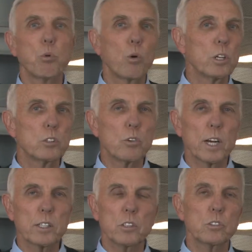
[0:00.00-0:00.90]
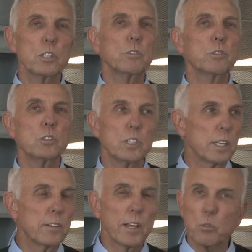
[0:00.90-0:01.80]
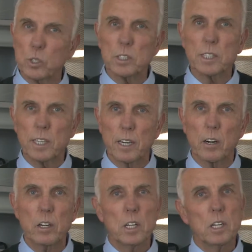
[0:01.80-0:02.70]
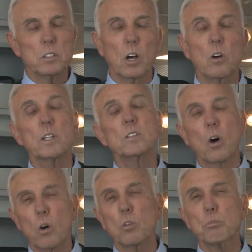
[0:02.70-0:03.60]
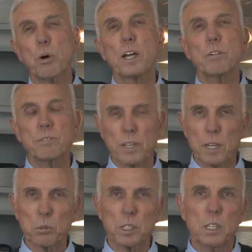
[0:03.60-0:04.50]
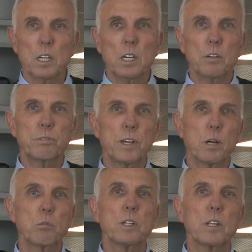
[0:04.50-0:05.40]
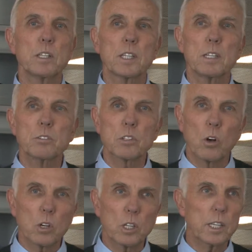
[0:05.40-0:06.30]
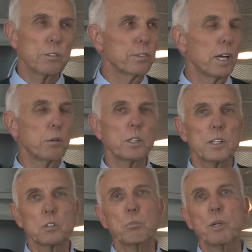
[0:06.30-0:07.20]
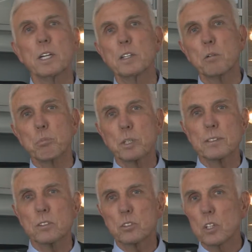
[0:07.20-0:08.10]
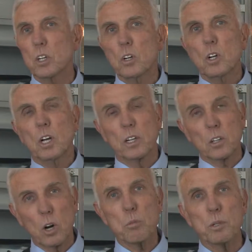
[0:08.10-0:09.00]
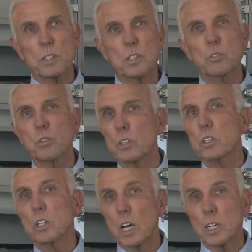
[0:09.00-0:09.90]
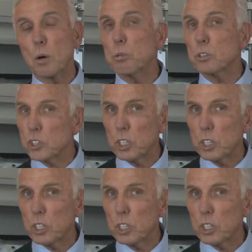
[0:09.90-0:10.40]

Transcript: board of directors, and if you did, they wouldn't care. No, it's owned by a family that lives locally, a family that's been in the business, the car business, for a couple of